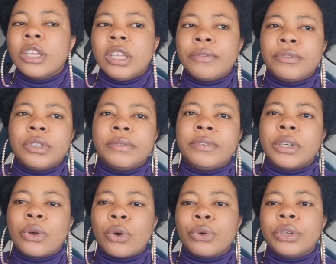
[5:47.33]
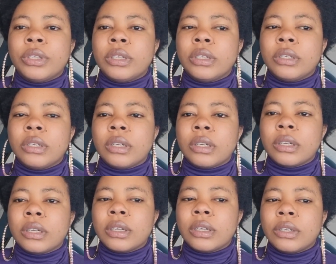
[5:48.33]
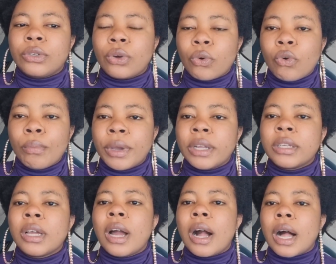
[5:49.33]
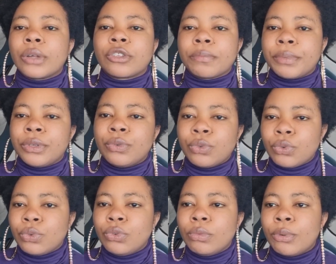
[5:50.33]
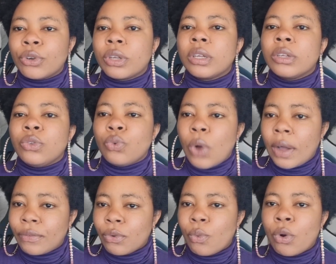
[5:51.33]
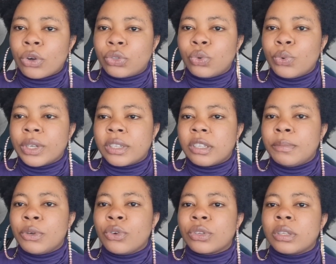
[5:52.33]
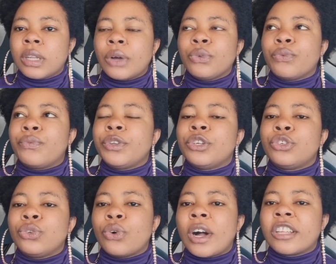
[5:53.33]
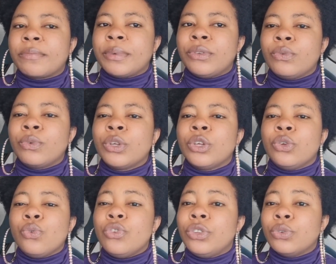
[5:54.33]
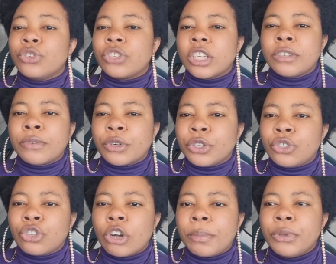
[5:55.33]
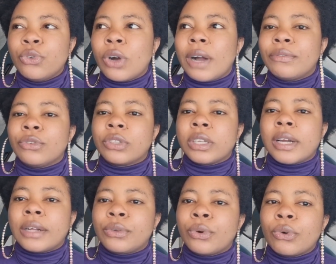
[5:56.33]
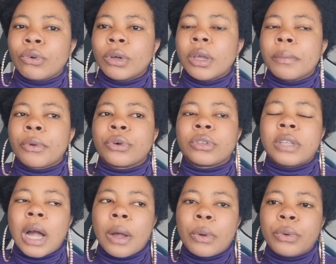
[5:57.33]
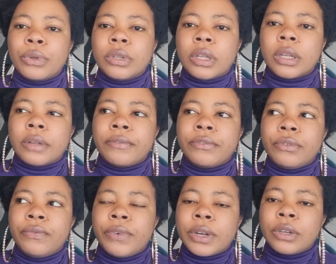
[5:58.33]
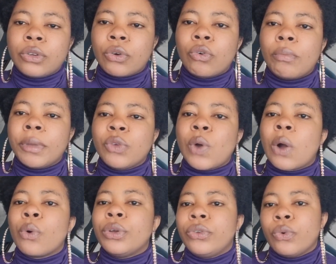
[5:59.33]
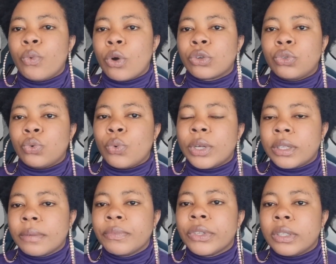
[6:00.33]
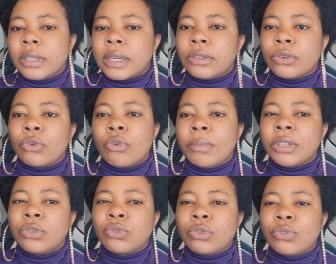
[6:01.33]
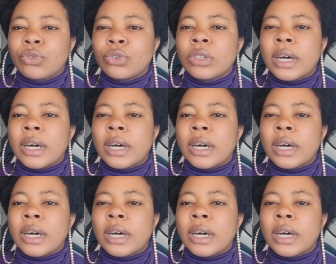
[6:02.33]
even if they call the document house building dudu. But you have to work towards it, because now you finish your house building, you need to search for a job. You don't have to stay at home, because that very document, you are going to work towards that document, so